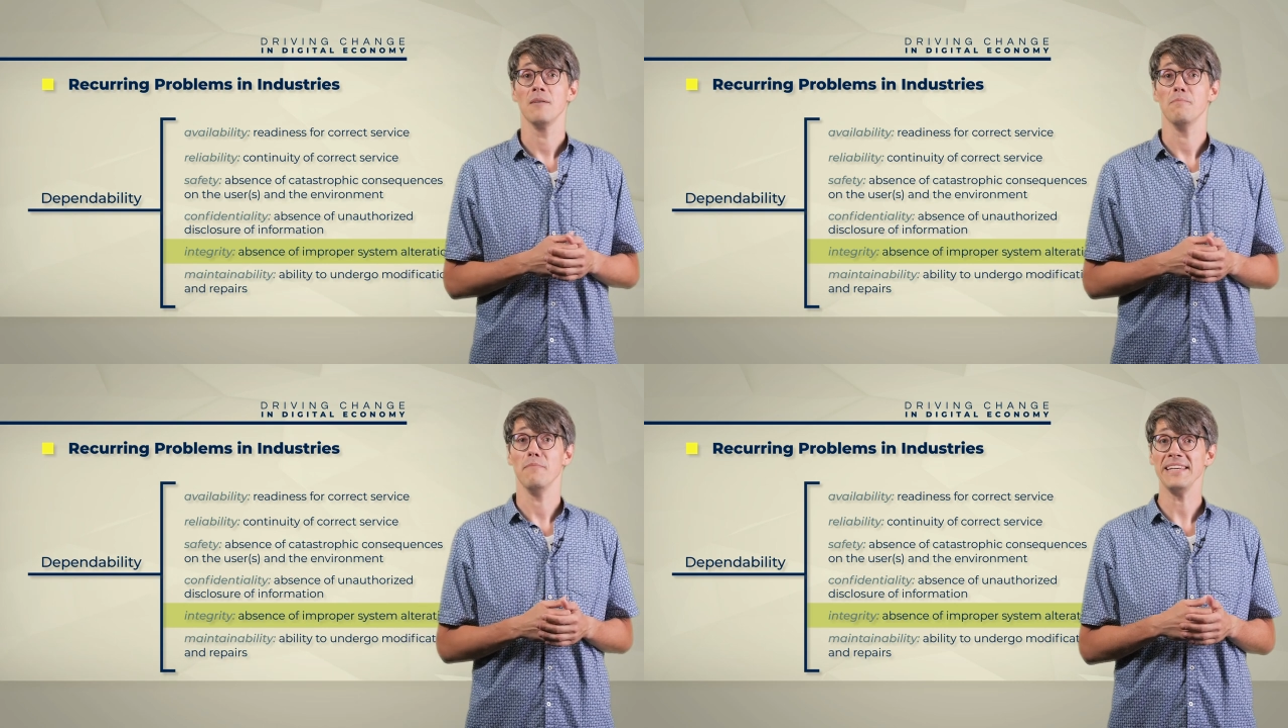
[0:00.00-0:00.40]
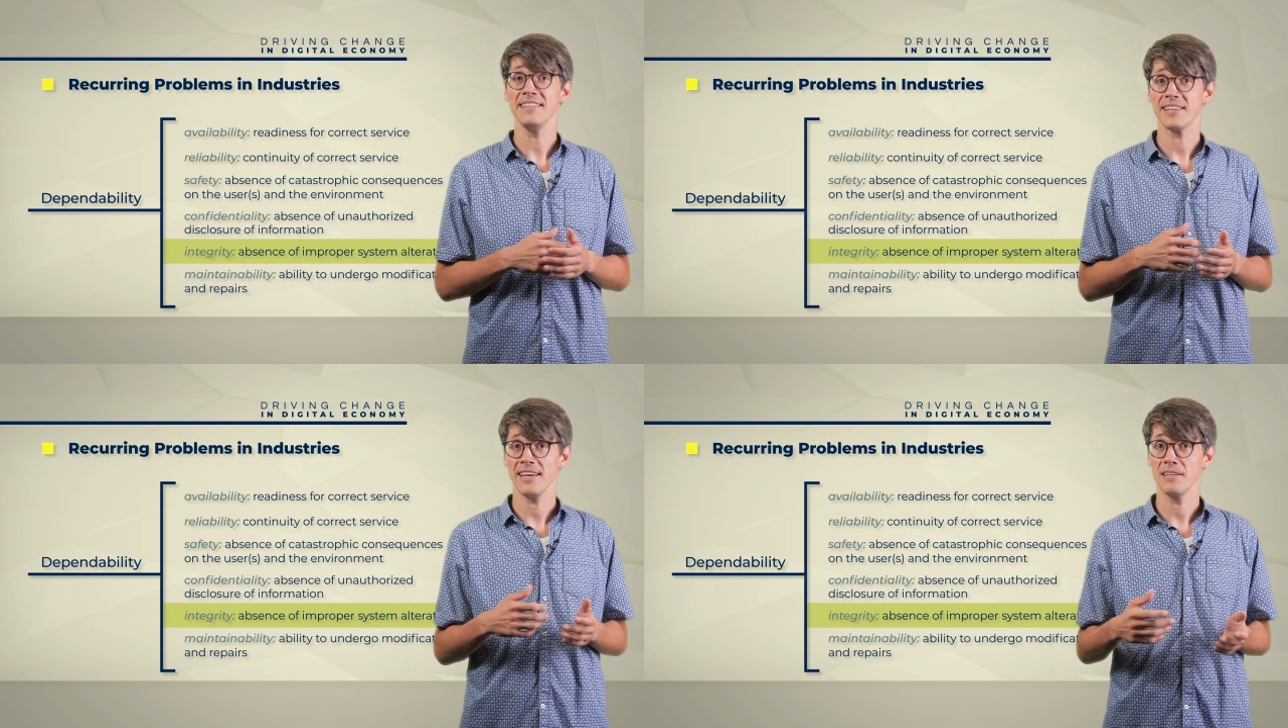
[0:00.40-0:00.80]

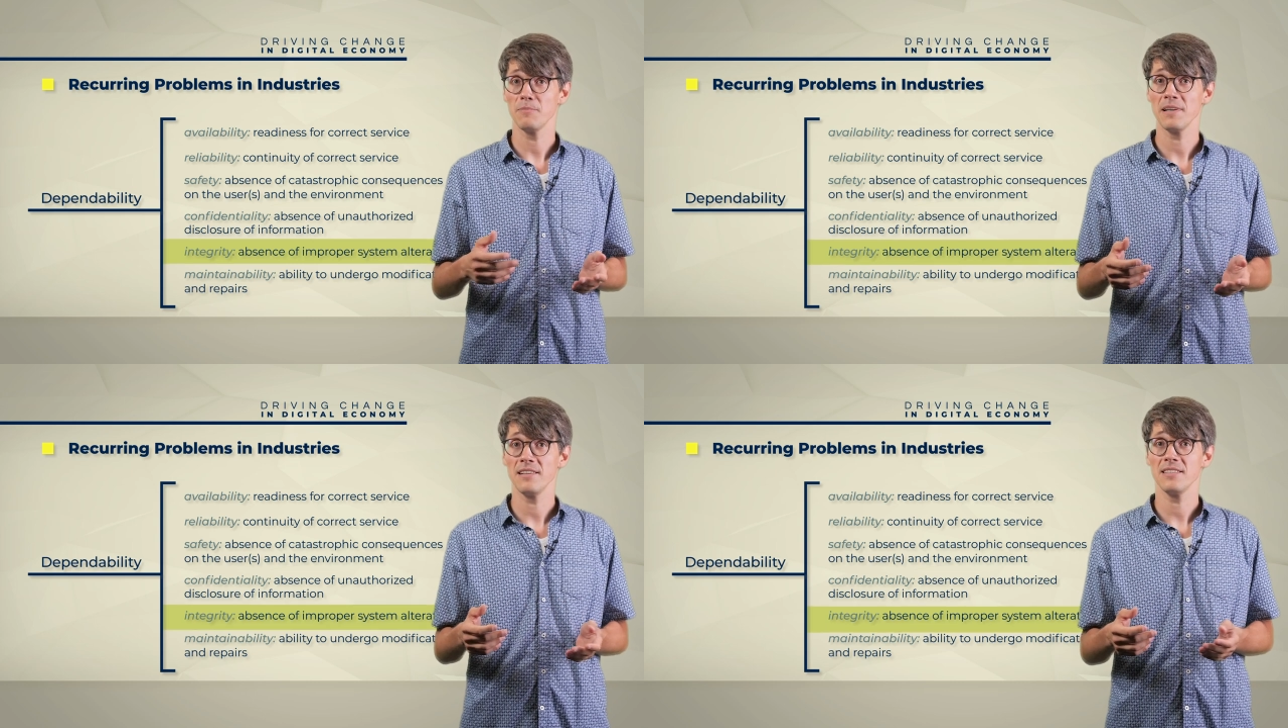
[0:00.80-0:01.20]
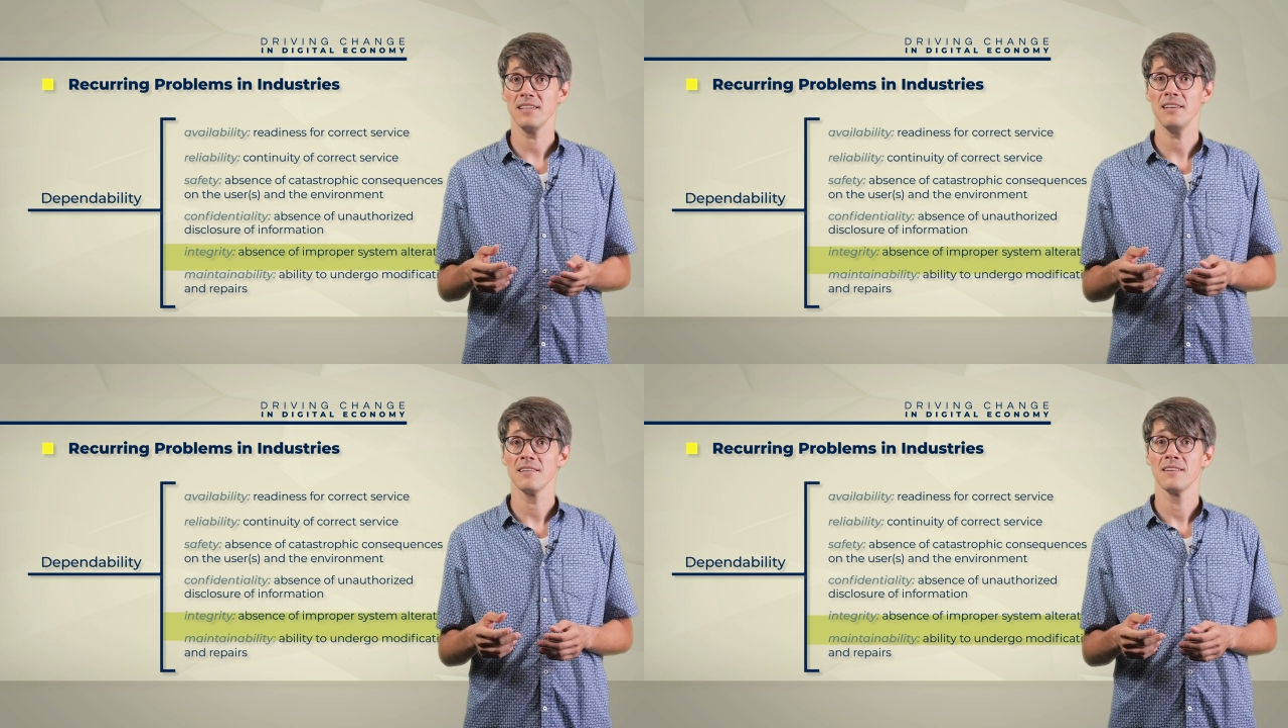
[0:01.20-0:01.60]

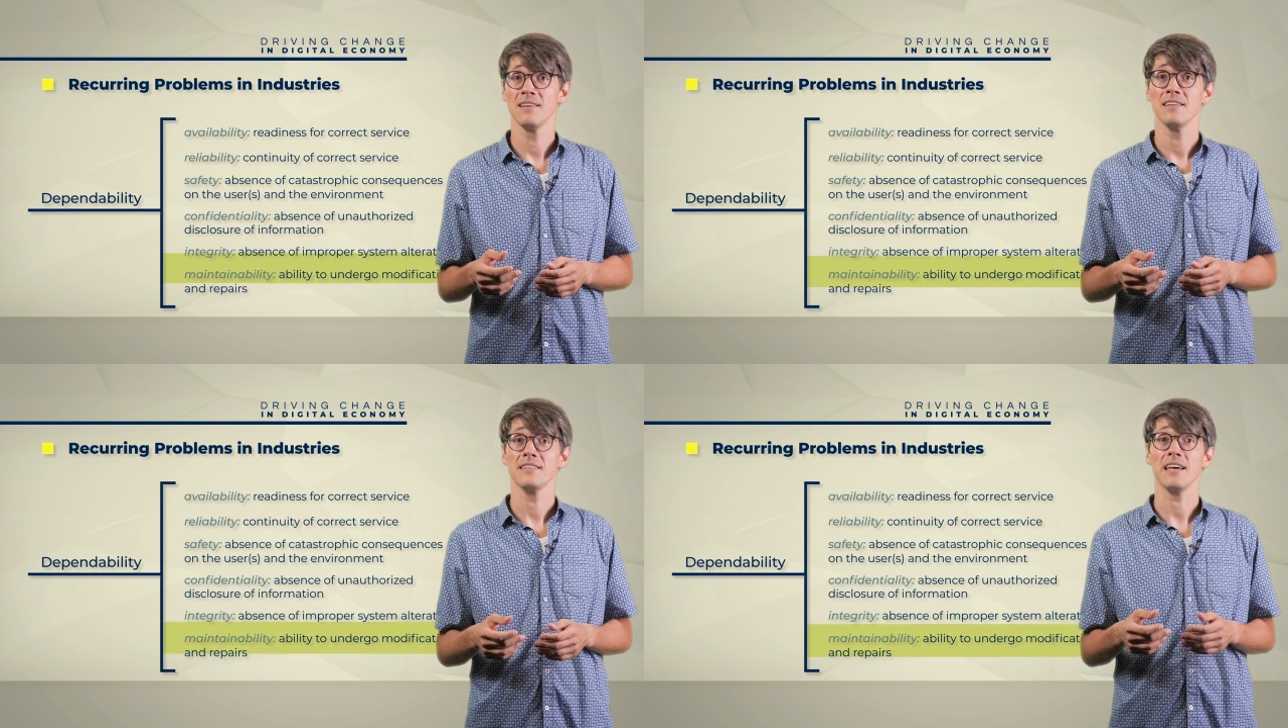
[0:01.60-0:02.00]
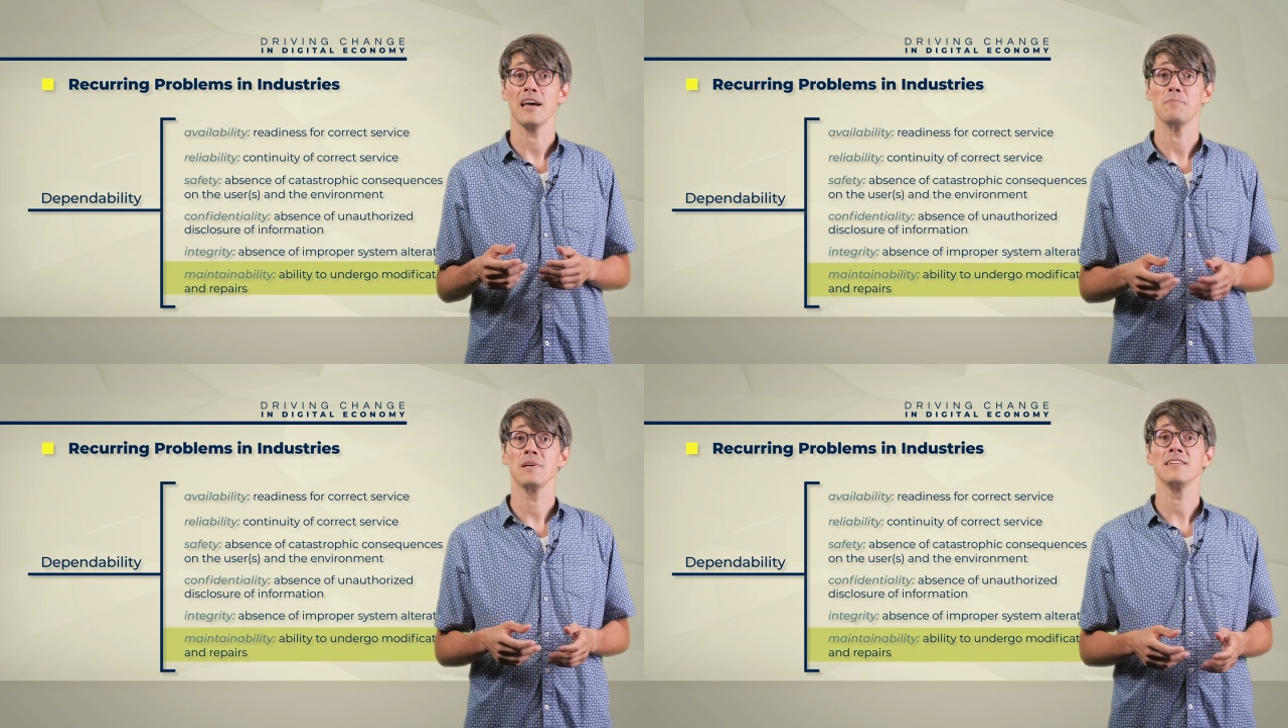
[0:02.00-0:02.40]
Maintainability,
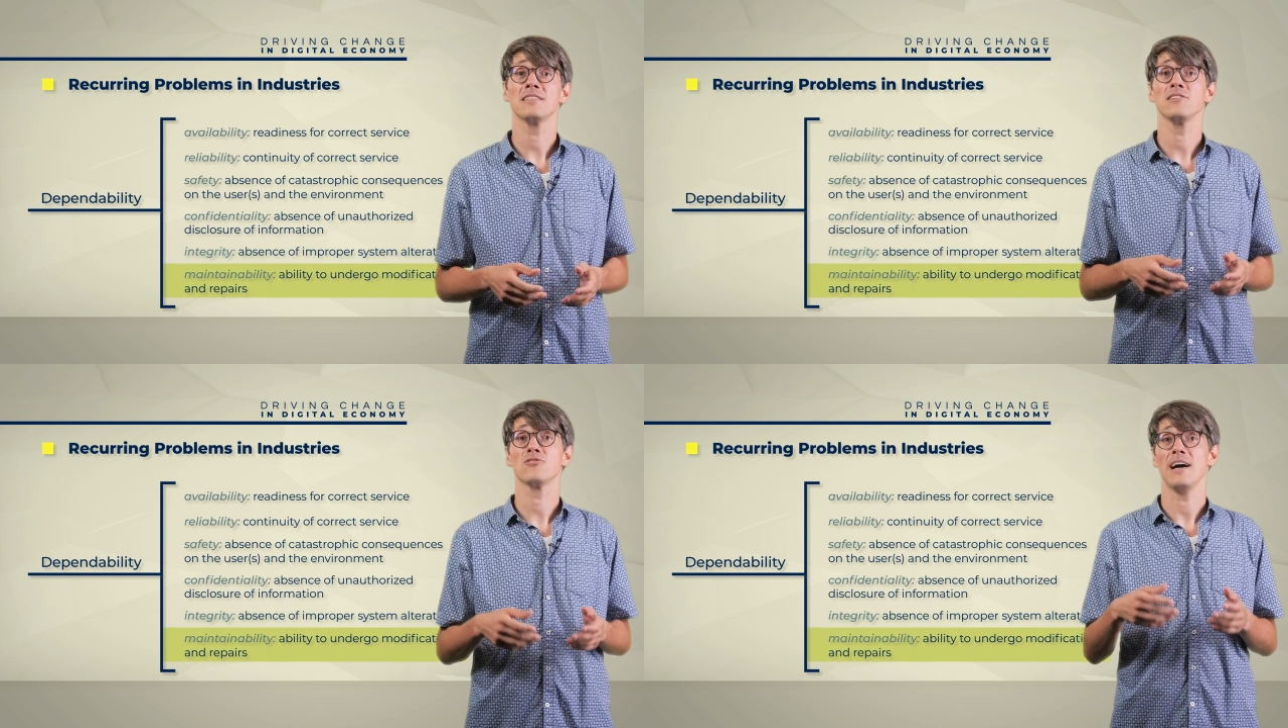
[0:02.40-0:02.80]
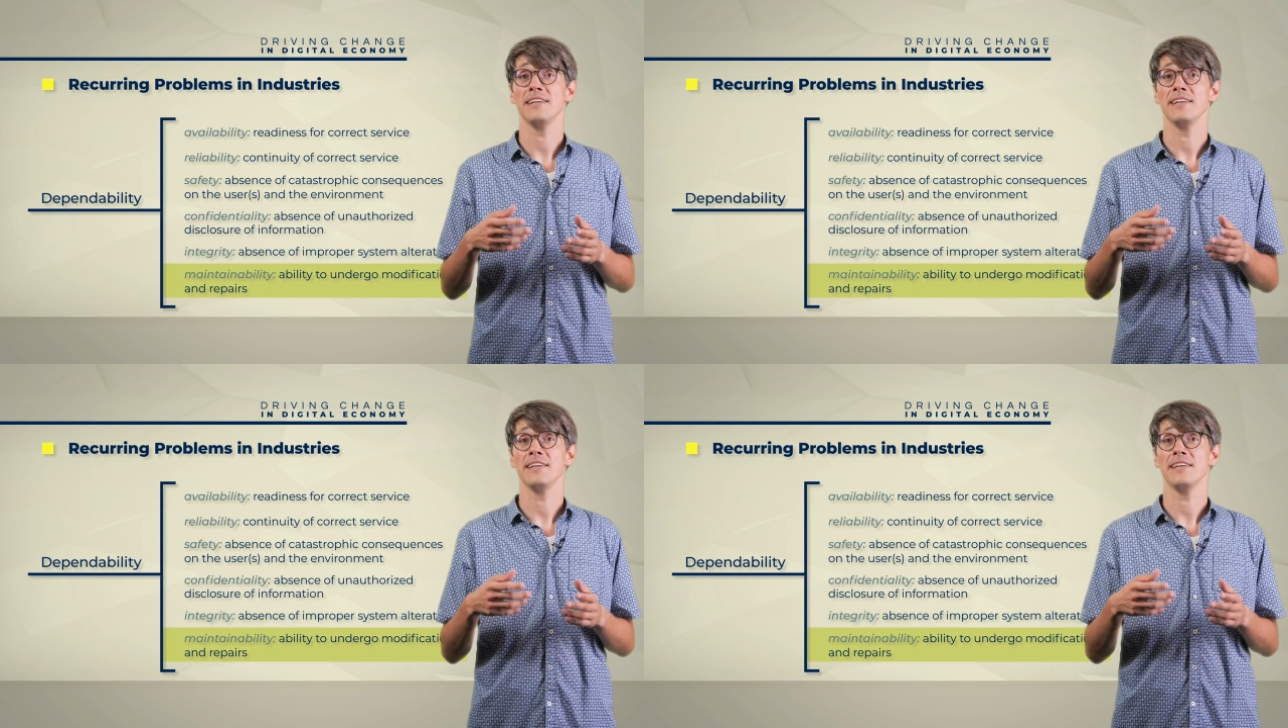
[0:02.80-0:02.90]
the ability to